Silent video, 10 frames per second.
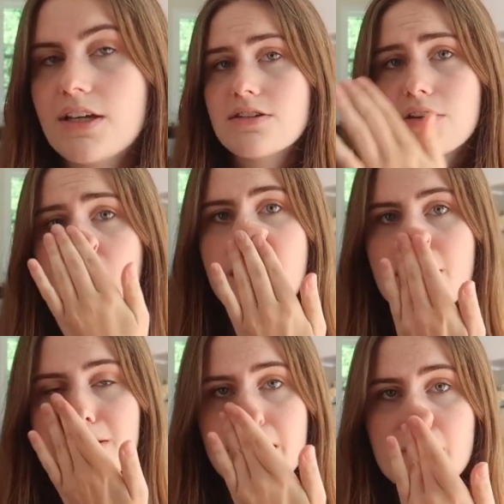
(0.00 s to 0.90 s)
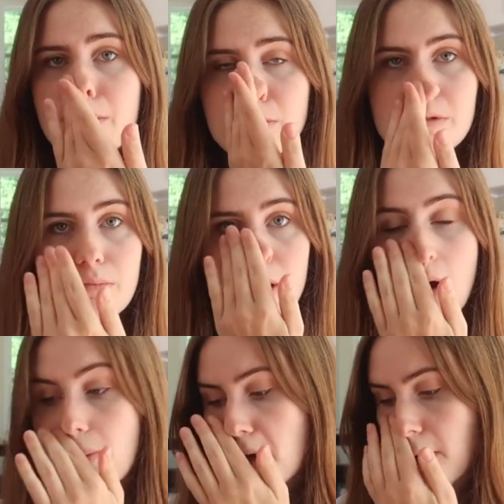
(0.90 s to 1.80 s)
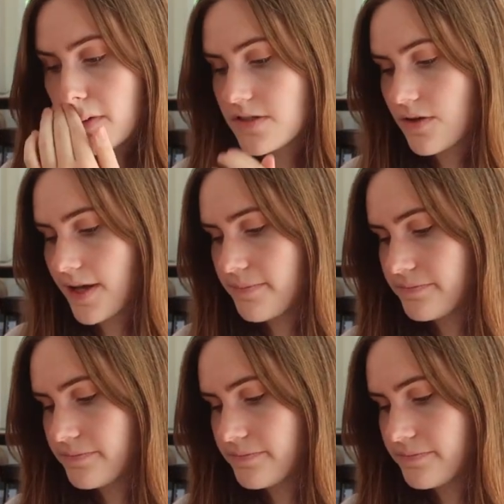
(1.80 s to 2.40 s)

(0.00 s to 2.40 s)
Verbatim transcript: Sorry, there's like something on my nose. Okay.